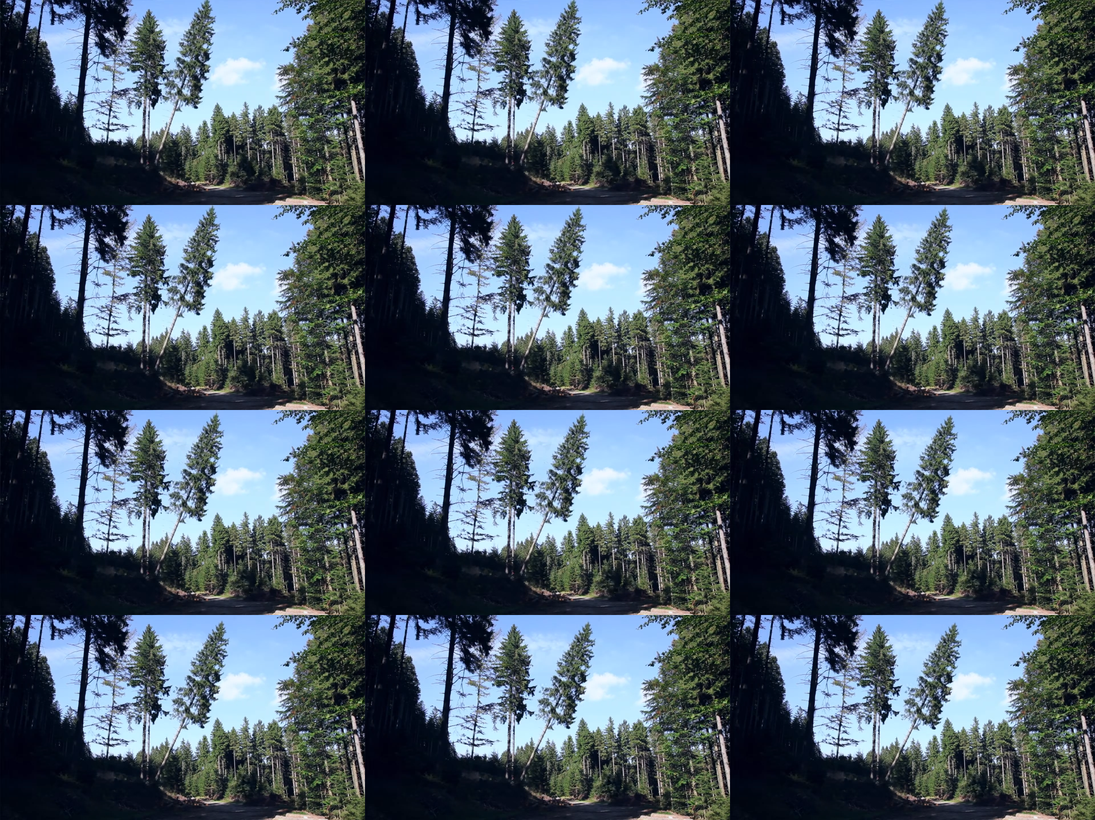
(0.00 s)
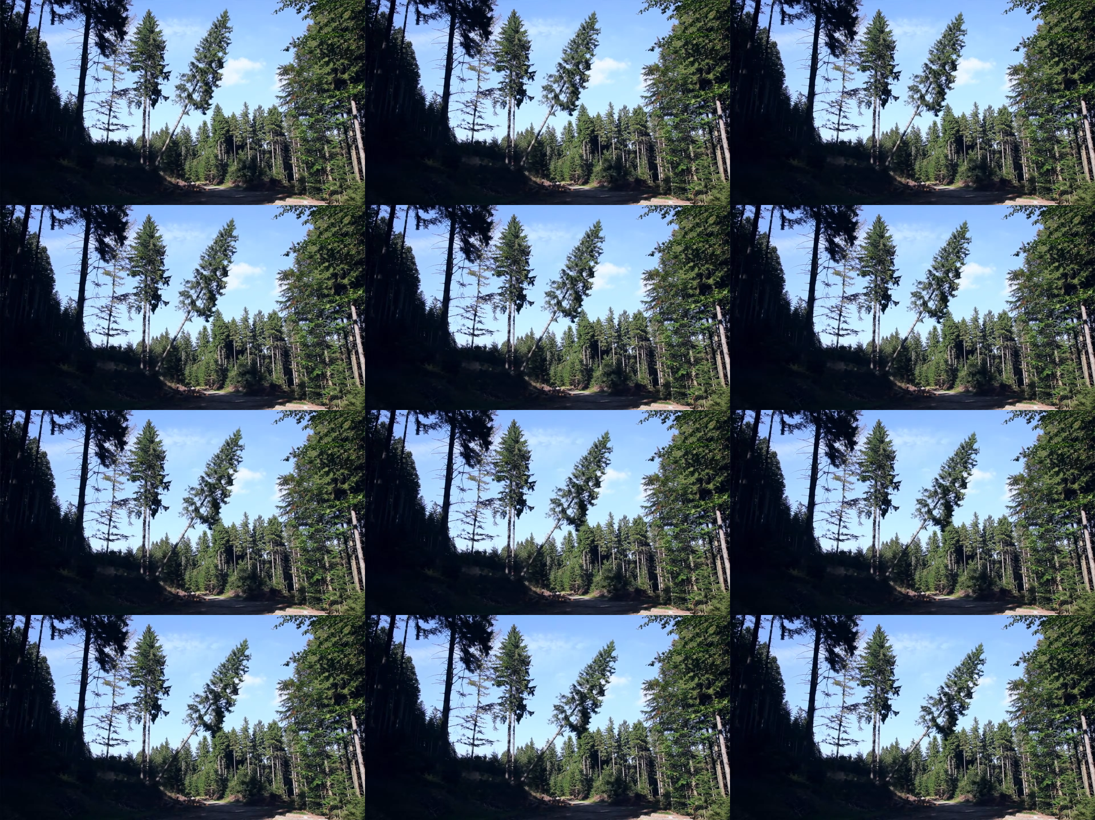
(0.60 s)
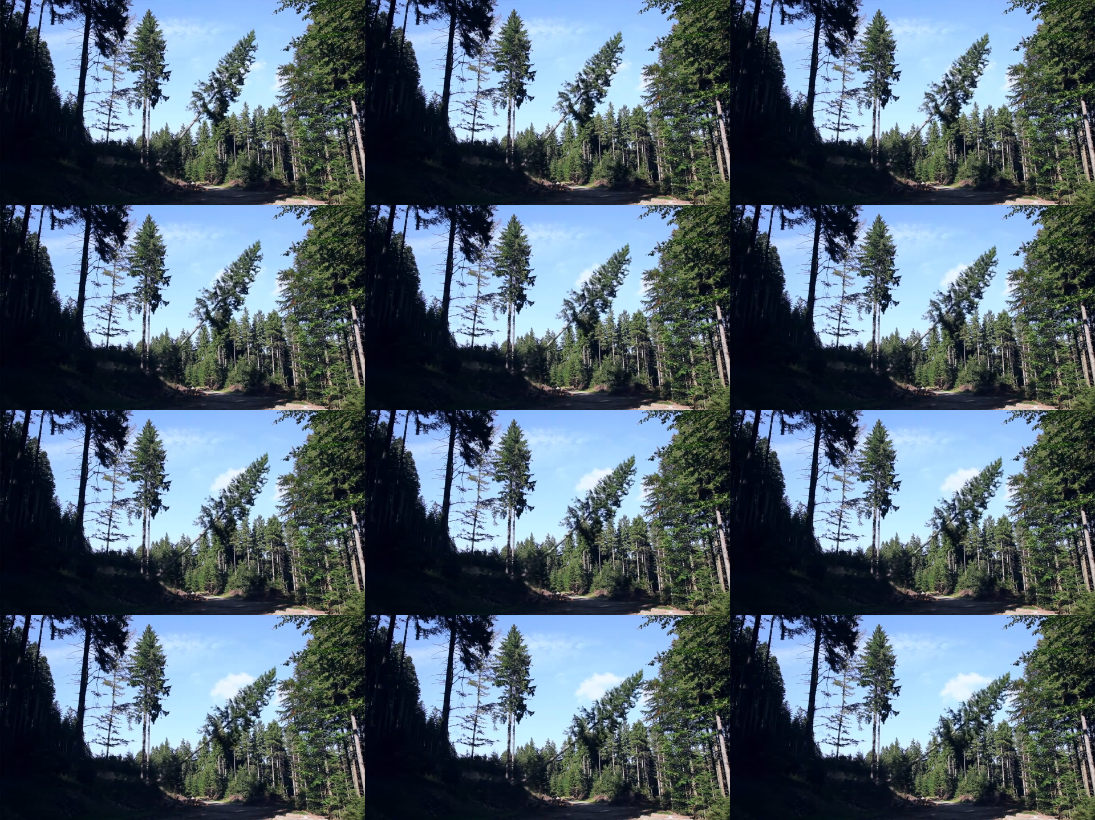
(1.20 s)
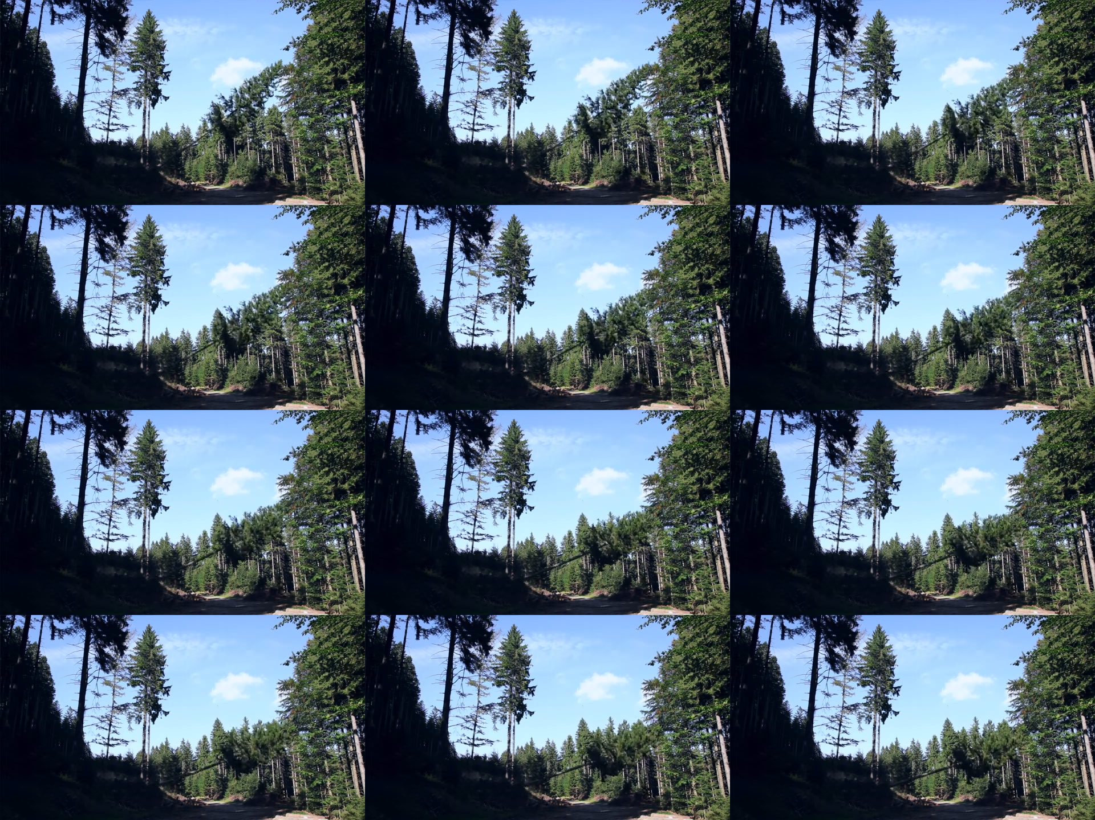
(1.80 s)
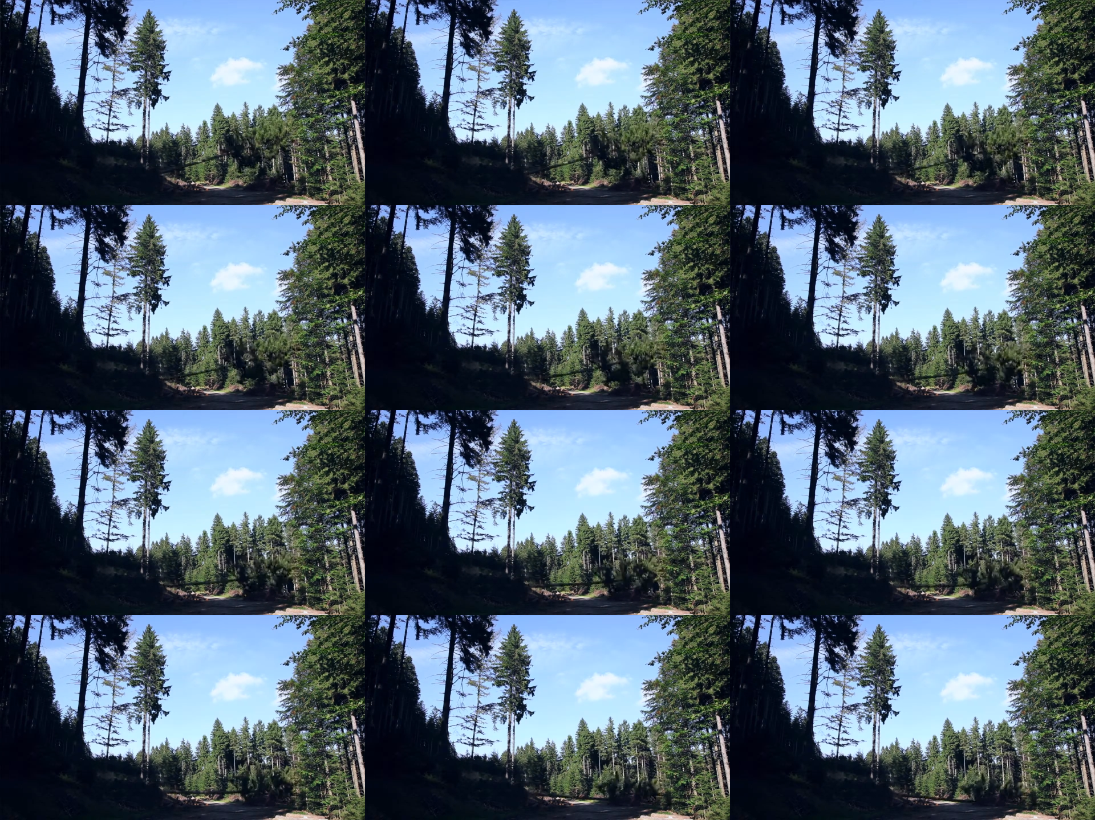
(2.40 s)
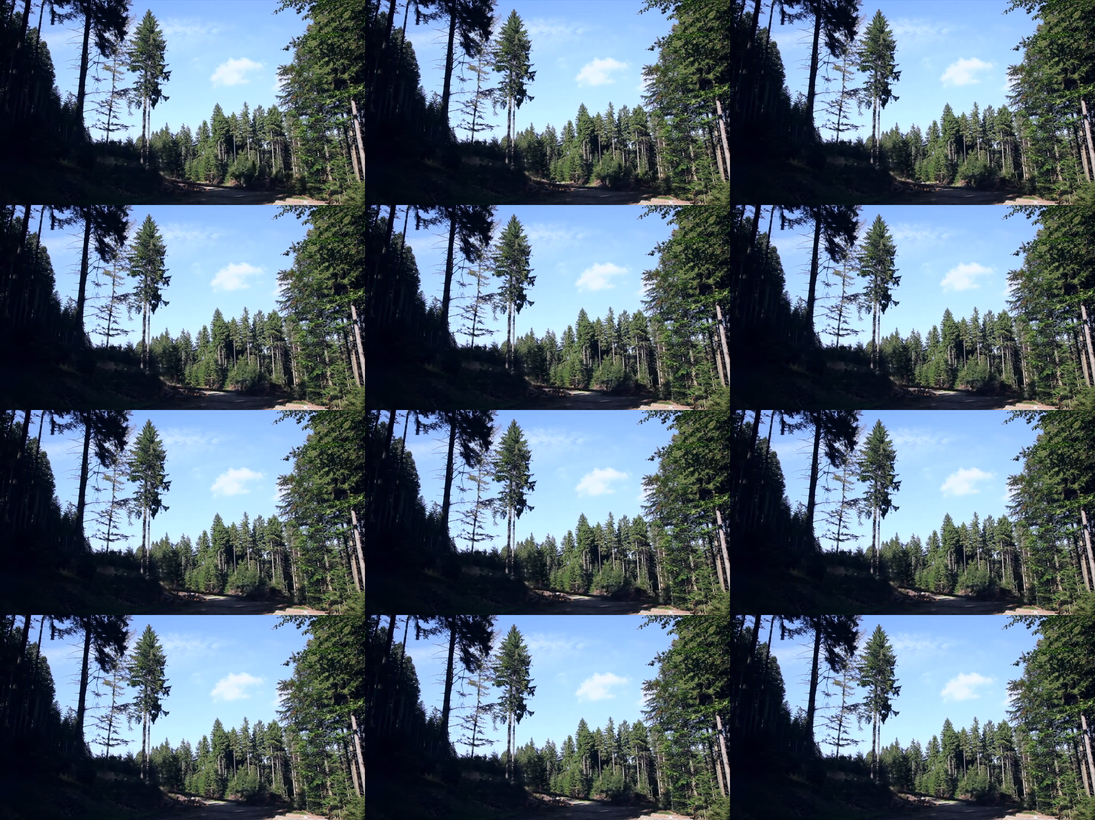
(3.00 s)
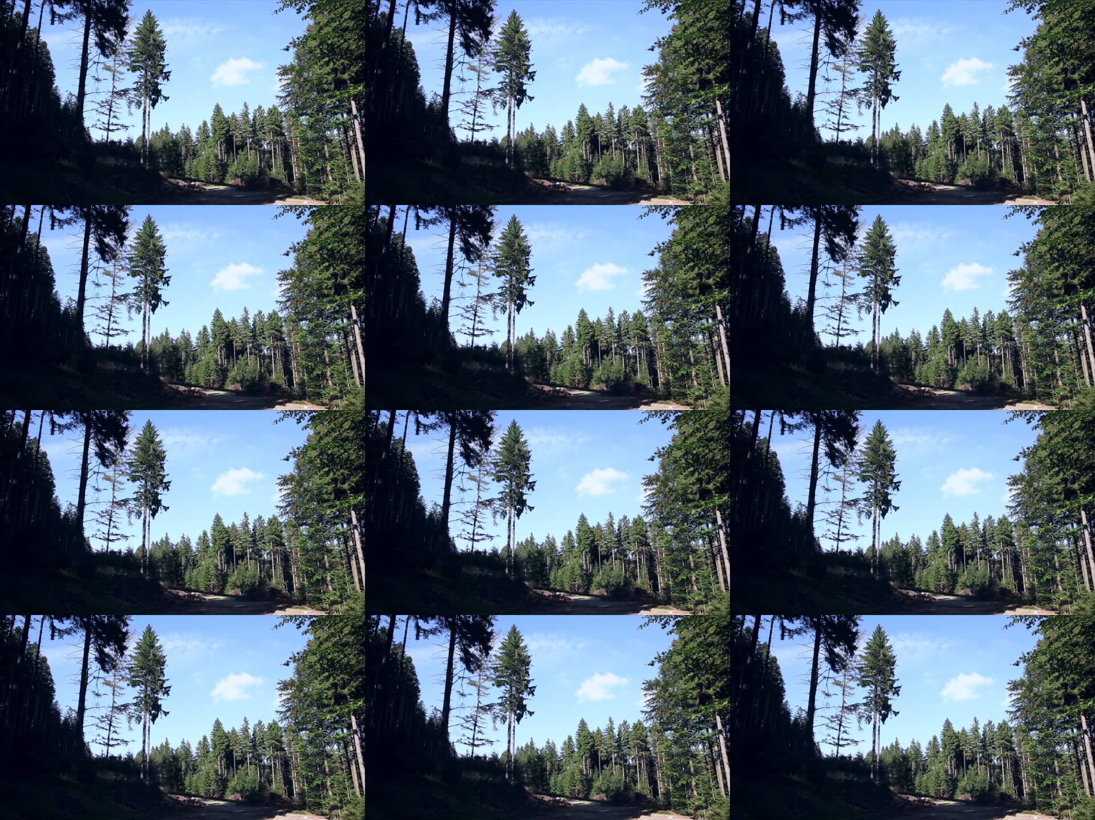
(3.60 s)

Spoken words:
[unreadable: no face in view]